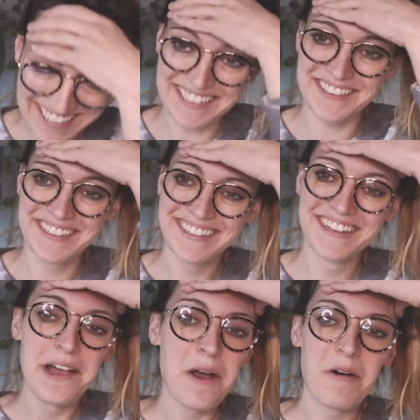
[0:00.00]
Like,
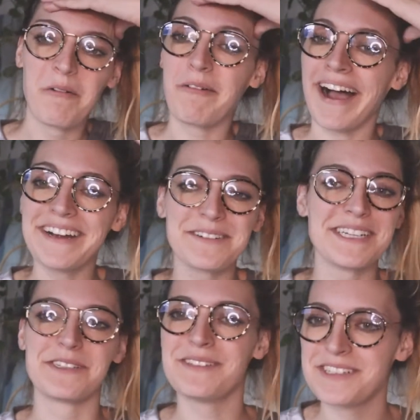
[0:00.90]
why do
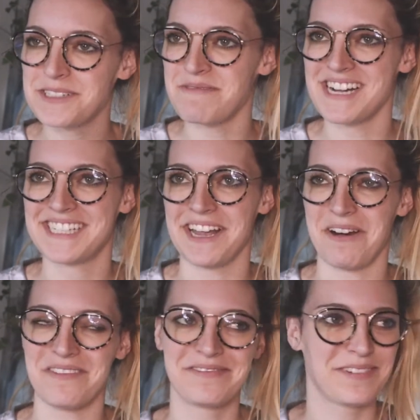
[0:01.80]
I do this to
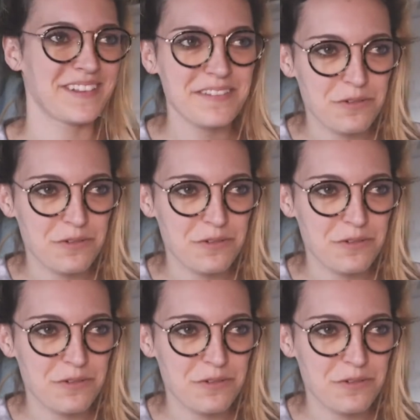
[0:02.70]
myself?